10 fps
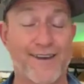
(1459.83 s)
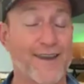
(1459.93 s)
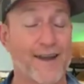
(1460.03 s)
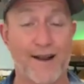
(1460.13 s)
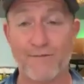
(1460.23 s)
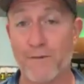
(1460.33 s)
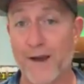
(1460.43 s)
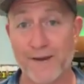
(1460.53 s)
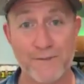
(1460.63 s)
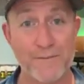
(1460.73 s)
Again, I
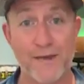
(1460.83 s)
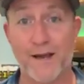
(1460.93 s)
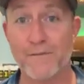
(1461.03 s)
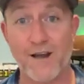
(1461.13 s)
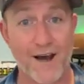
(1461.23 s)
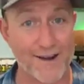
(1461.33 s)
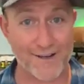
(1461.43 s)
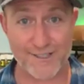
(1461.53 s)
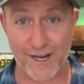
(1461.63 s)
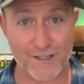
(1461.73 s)
remind people I'm
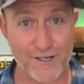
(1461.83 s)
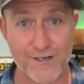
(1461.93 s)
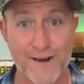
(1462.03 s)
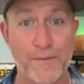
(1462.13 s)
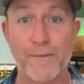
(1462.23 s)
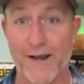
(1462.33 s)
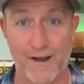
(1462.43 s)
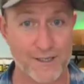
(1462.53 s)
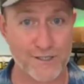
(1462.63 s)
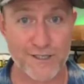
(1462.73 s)
not a doctor. I'm a
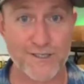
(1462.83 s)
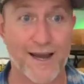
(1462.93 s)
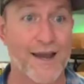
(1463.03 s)
biologist.